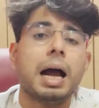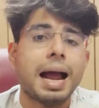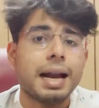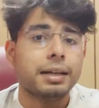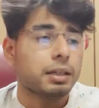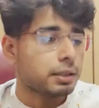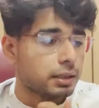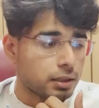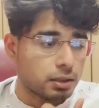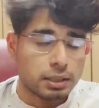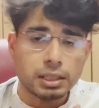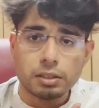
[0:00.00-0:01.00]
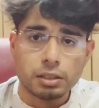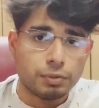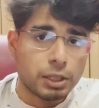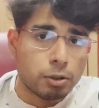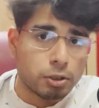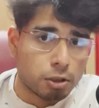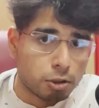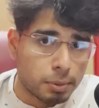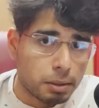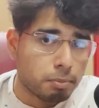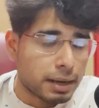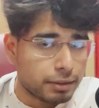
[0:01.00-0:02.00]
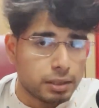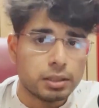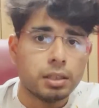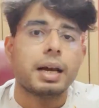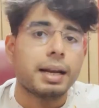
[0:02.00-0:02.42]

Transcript: And this video is going to be about my research.